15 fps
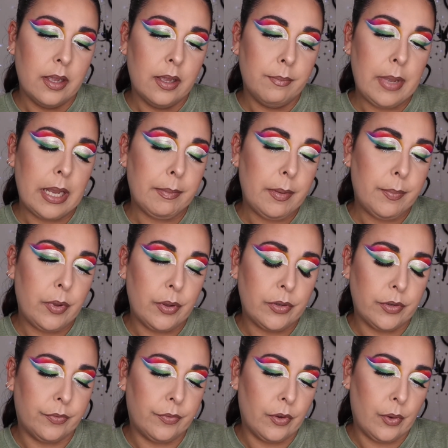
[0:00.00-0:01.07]
Make Me
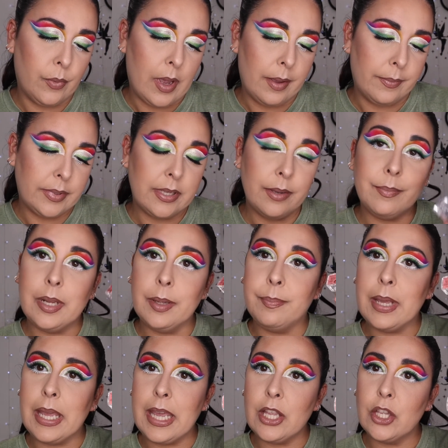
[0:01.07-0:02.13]
Beautiful, Simply
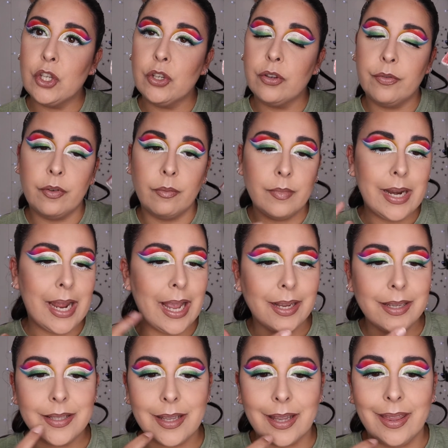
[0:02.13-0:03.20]
Peach from
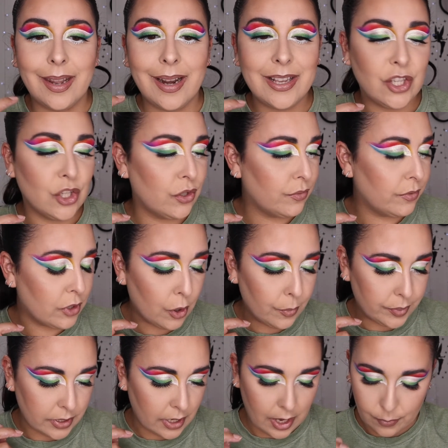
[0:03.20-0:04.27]
Next, and then I just
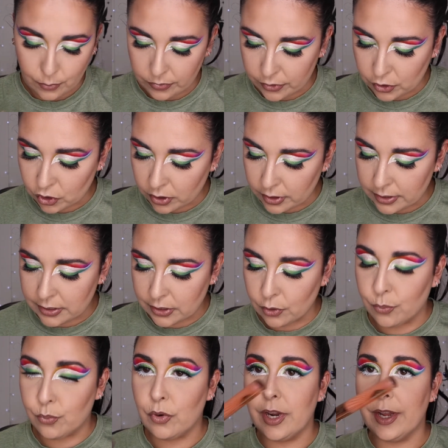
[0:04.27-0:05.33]
topped it up with the Charlotte
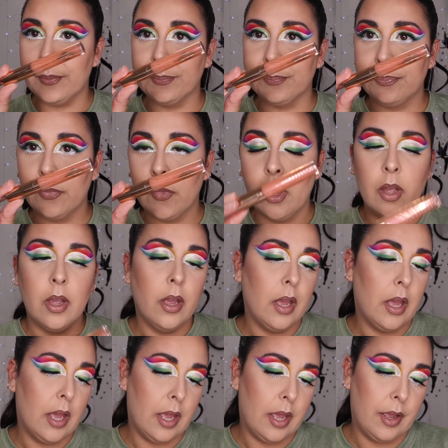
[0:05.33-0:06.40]
Tilbury
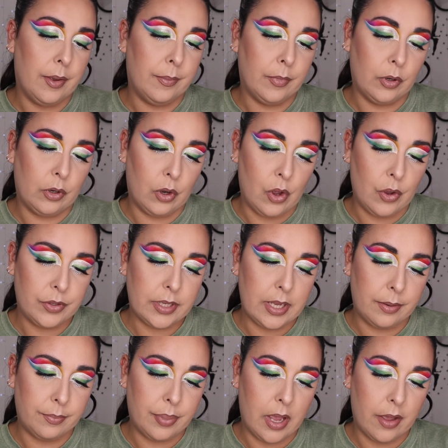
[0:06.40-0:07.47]
gloss
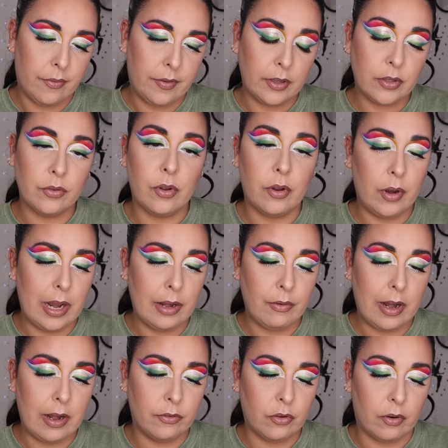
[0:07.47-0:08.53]
in
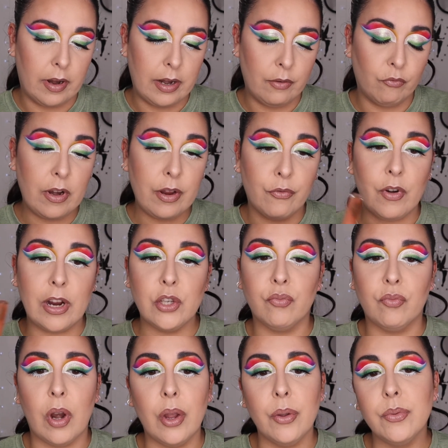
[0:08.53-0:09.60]
in Refresh
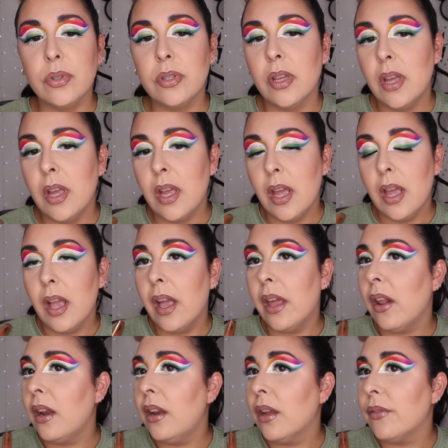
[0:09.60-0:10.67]
Rose, and
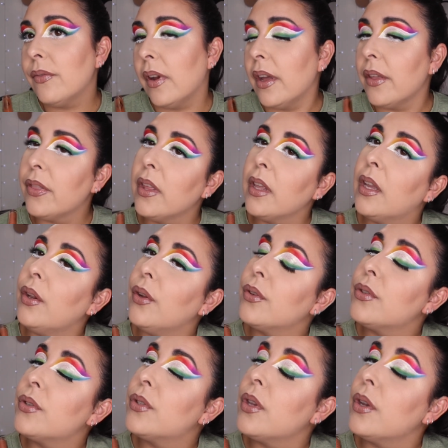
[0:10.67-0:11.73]
I love it. I think it
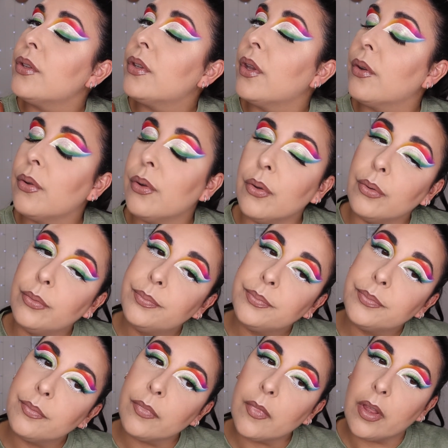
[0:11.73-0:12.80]
looks so, so cool.
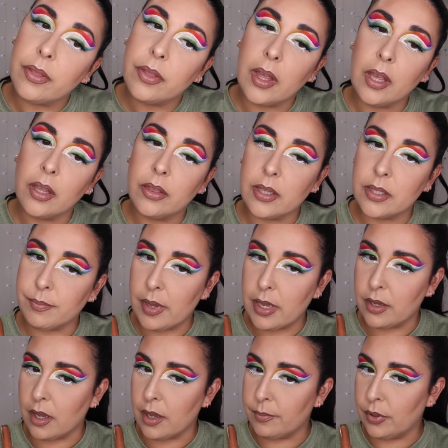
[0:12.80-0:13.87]
I think this
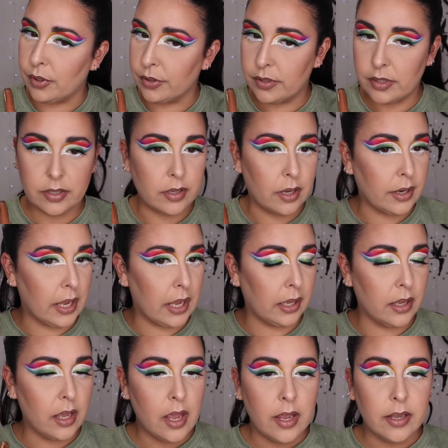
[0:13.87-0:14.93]
makeup looks
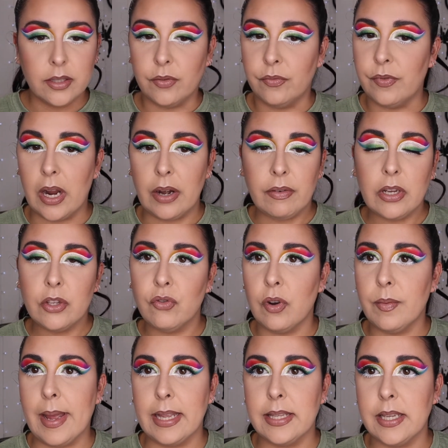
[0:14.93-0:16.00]
stunning. It's very
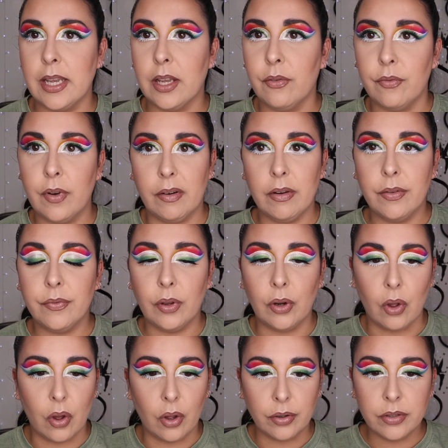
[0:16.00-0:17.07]
dramatic, very full
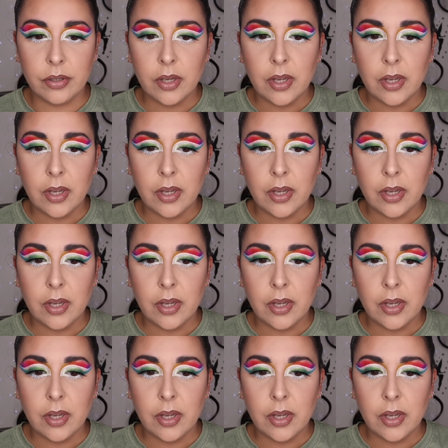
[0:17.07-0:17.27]
on.